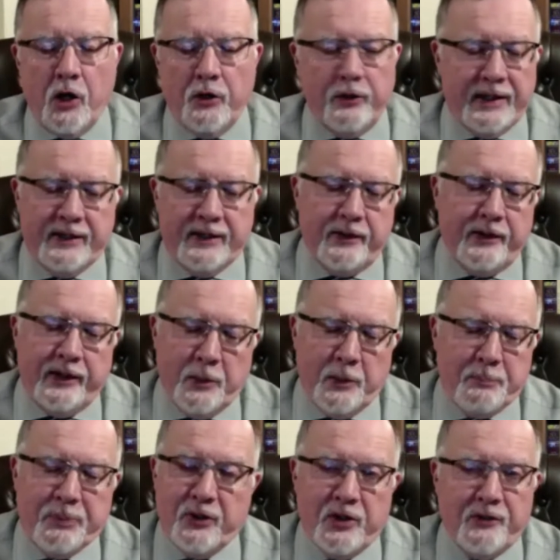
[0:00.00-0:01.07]
in a
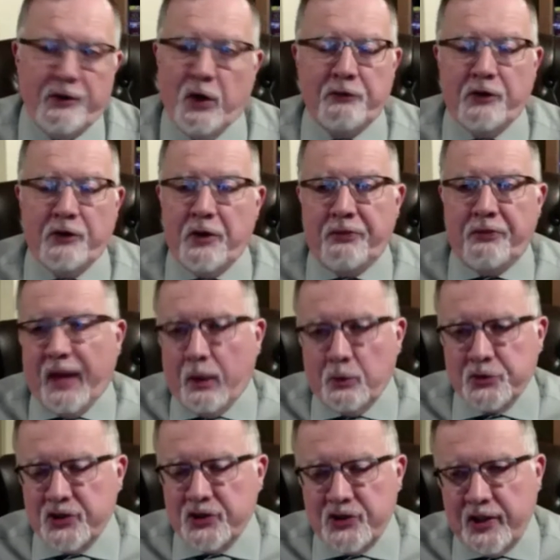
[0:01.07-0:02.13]
period of over
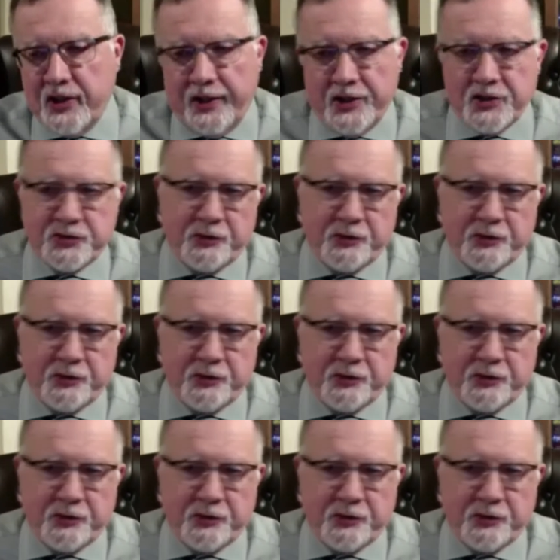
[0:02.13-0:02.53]
1,000 years,